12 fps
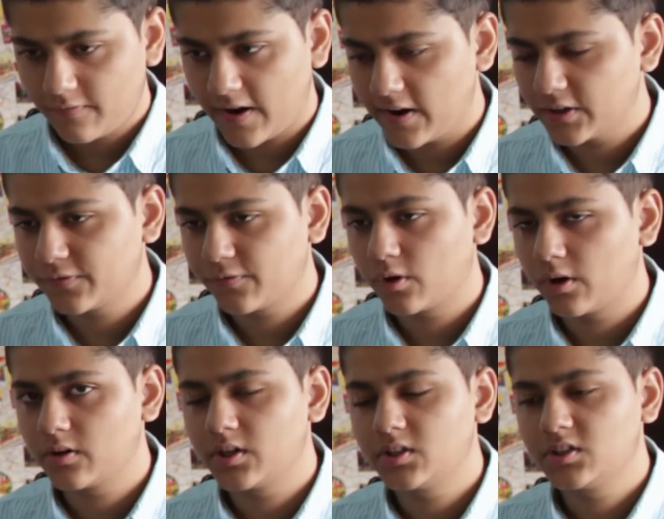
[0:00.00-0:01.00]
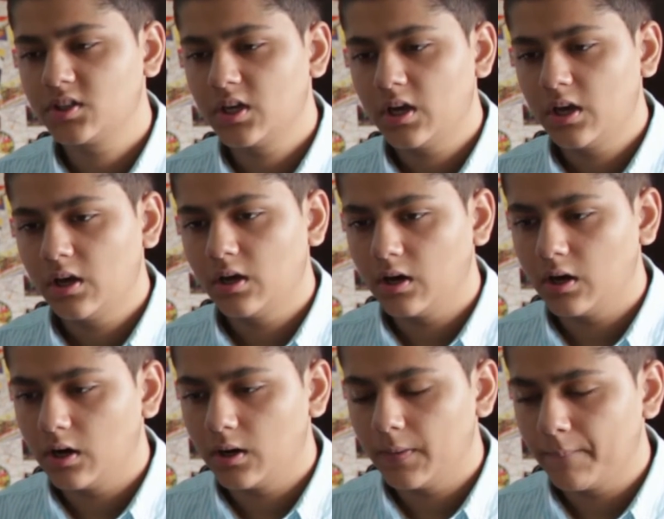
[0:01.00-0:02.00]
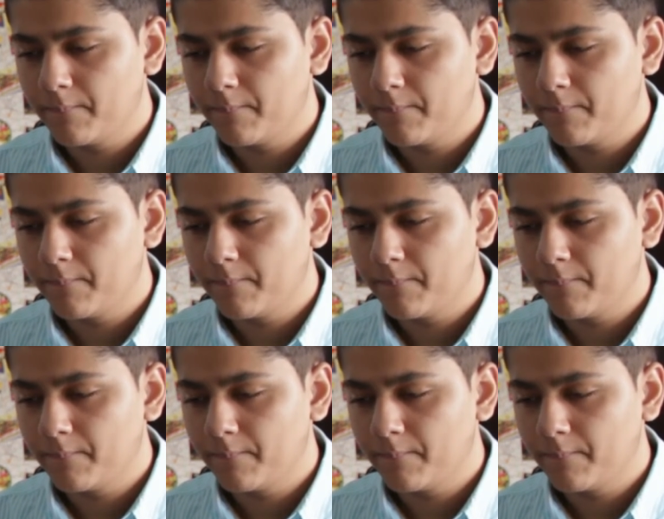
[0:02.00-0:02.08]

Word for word: 500s, 400s.